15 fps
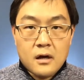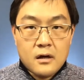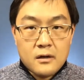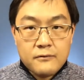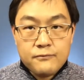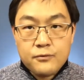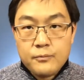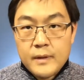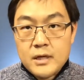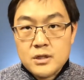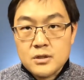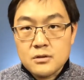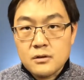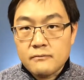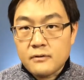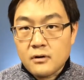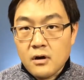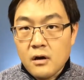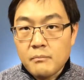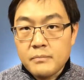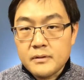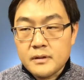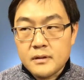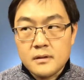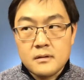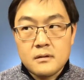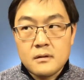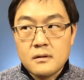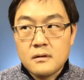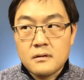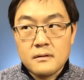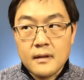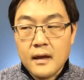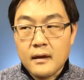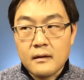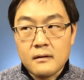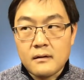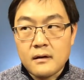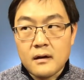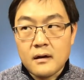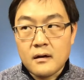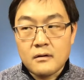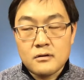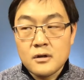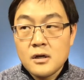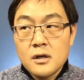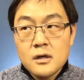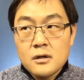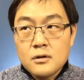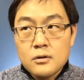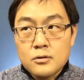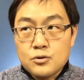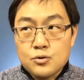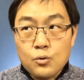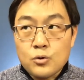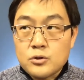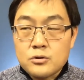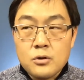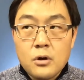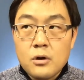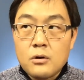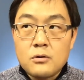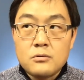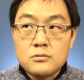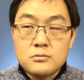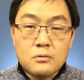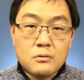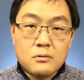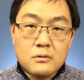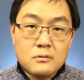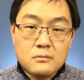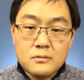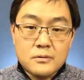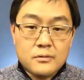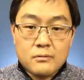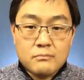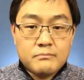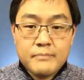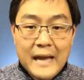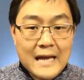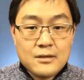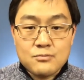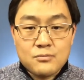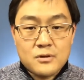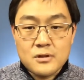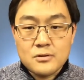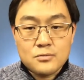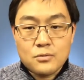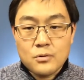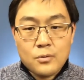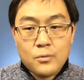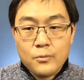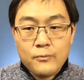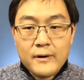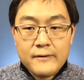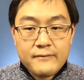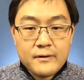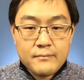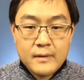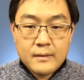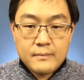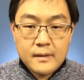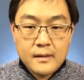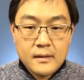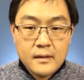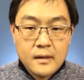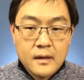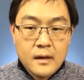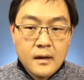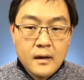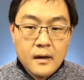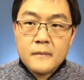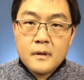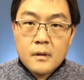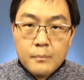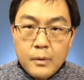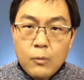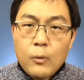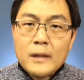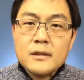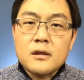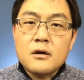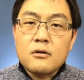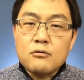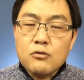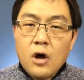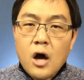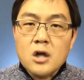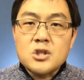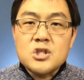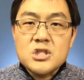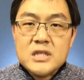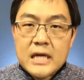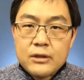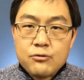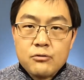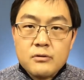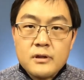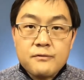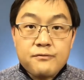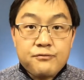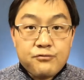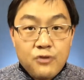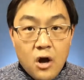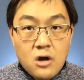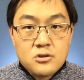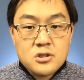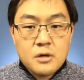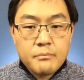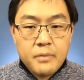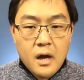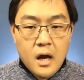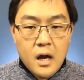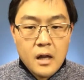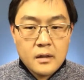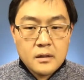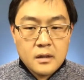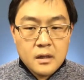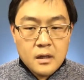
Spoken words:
information of the company, like source codes or passwords or whatever it may be. But what the law generally frowns upon